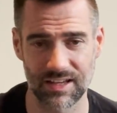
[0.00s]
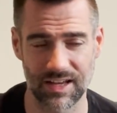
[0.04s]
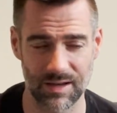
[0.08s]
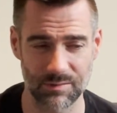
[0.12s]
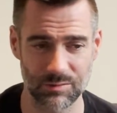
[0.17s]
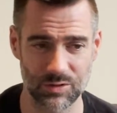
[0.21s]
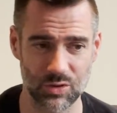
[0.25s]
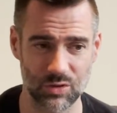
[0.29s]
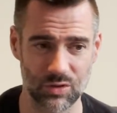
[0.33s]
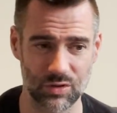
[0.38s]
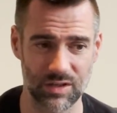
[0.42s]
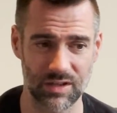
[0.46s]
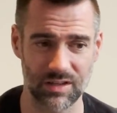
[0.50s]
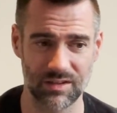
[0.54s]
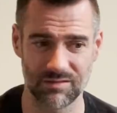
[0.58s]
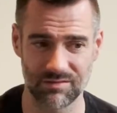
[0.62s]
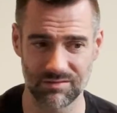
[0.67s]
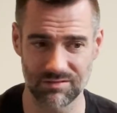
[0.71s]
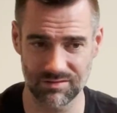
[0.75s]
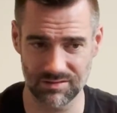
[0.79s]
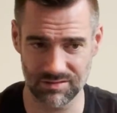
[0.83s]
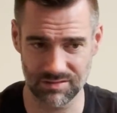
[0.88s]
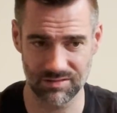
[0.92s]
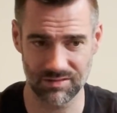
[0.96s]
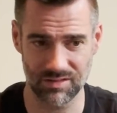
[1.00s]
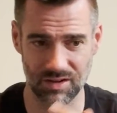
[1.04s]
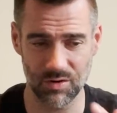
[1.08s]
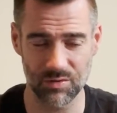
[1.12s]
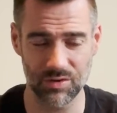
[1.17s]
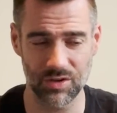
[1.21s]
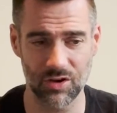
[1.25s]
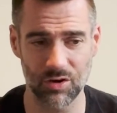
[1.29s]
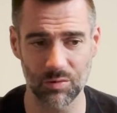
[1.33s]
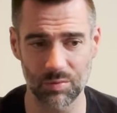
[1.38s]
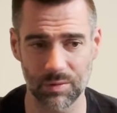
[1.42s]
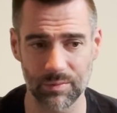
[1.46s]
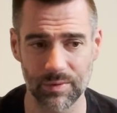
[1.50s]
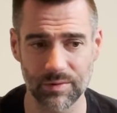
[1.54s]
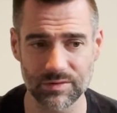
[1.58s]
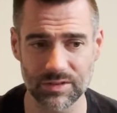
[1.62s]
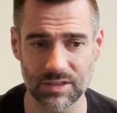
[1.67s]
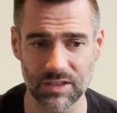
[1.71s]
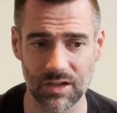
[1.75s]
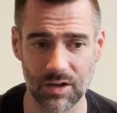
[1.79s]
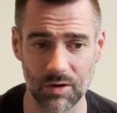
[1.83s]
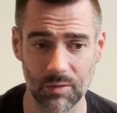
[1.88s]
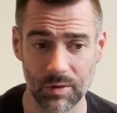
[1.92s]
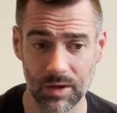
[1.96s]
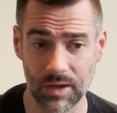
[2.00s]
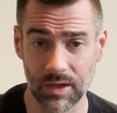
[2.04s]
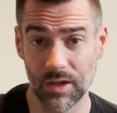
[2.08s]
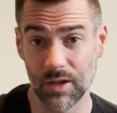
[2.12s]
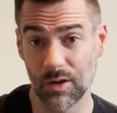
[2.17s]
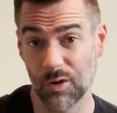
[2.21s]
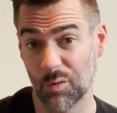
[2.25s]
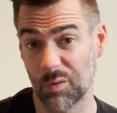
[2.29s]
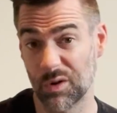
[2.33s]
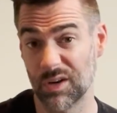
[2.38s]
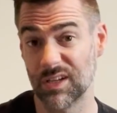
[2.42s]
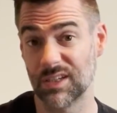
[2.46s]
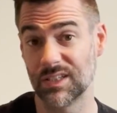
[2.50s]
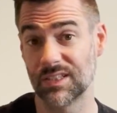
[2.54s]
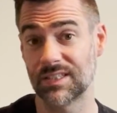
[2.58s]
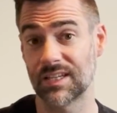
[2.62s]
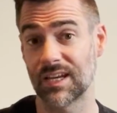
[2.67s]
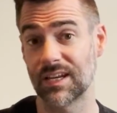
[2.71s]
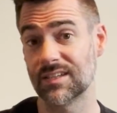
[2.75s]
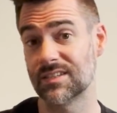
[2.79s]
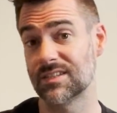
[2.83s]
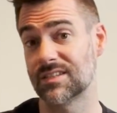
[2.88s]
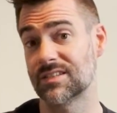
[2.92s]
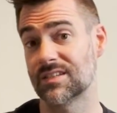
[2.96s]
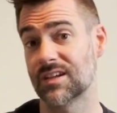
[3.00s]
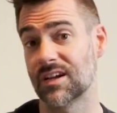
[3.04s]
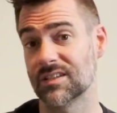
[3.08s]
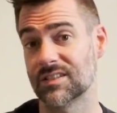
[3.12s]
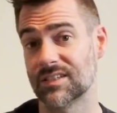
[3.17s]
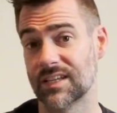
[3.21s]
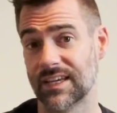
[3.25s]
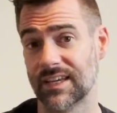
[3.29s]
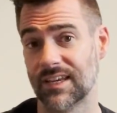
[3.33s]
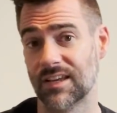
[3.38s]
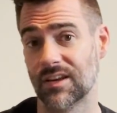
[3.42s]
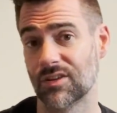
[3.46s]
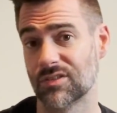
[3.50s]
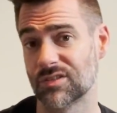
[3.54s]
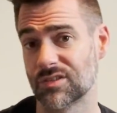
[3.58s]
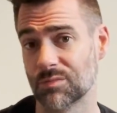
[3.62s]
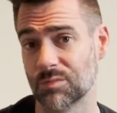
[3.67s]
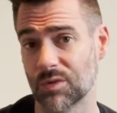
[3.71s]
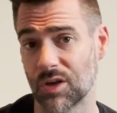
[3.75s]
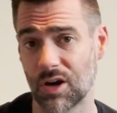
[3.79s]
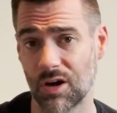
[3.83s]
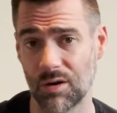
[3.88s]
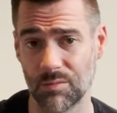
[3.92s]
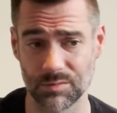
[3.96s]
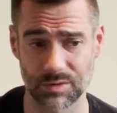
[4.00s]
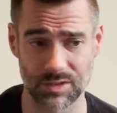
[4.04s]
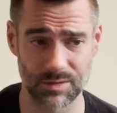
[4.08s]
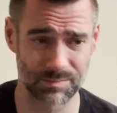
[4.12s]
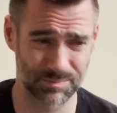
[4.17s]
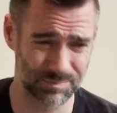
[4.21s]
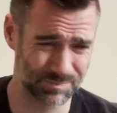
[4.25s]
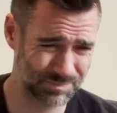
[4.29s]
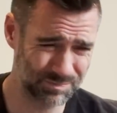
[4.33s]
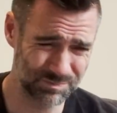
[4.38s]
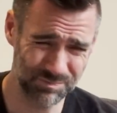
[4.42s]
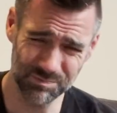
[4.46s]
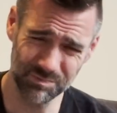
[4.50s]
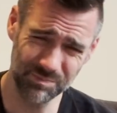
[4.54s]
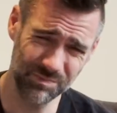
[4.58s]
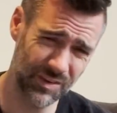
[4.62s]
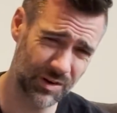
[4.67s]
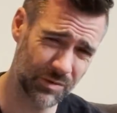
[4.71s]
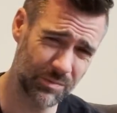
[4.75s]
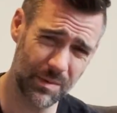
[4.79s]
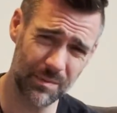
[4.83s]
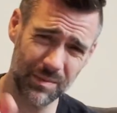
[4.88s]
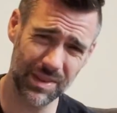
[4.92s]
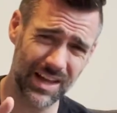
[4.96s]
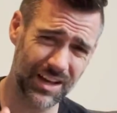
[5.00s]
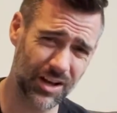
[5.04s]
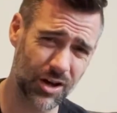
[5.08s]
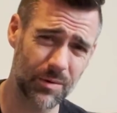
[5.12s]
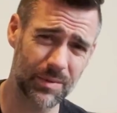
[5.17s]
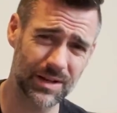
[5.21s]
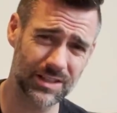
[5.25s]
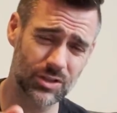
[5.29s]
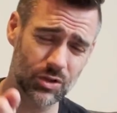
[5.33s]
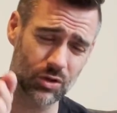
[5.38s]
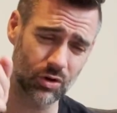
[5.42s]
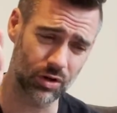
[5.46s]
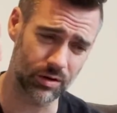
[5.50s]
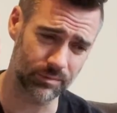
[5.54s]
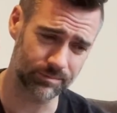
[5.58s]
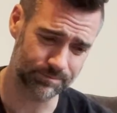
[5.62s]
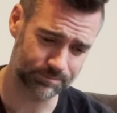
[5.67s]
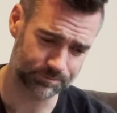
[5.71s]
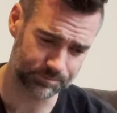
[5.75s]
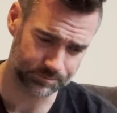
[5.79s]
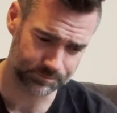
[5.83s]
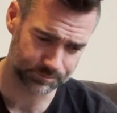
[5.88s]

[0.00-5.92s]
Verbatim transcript: I'm talking only a couple of months ago when I decided to start taking on some comms. Remember that com I took?